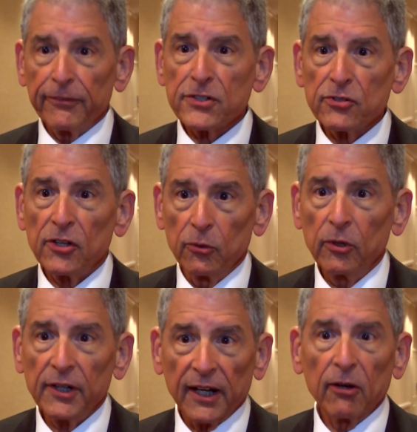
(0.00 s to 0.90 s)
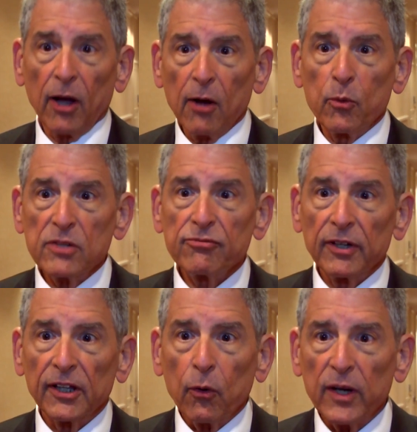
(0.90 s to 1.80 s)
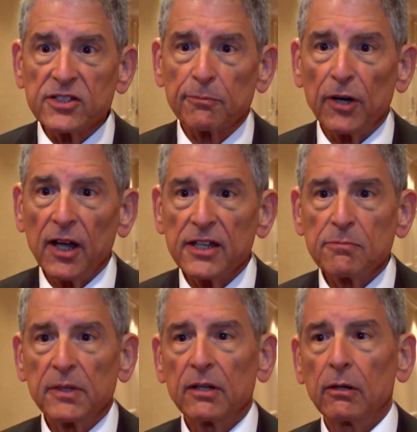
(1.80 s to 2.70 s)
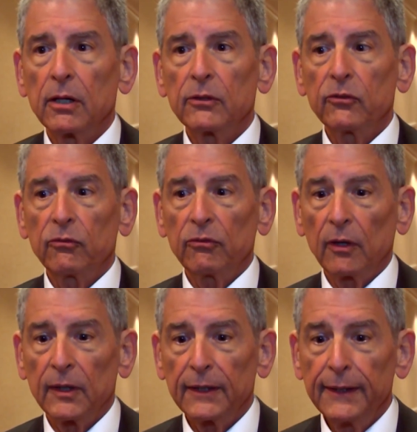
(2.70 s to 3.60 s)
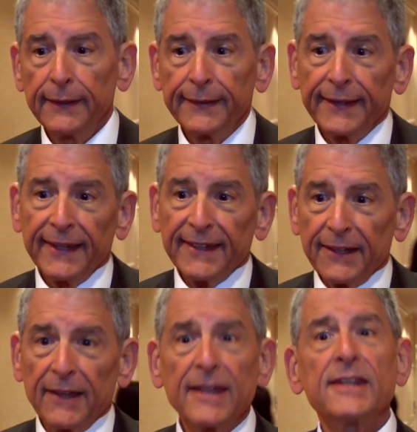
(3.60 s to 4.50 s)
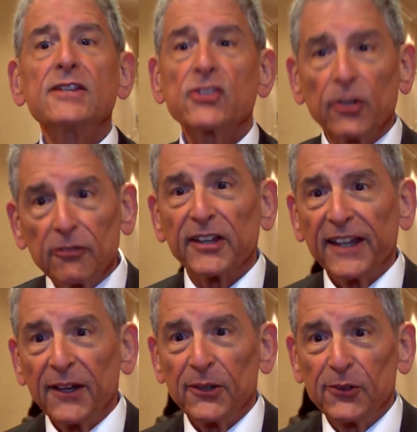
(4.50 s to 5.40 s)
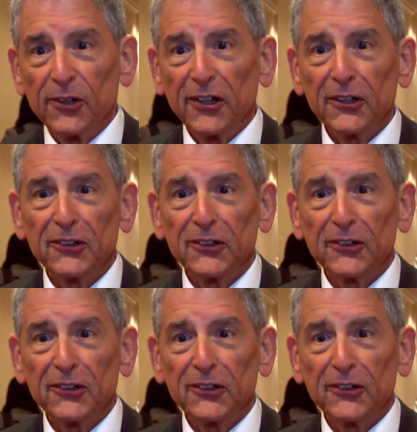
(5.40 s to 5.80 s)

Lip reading: first saw the warning, I was really quite surprised because it is an over-the-counter drug.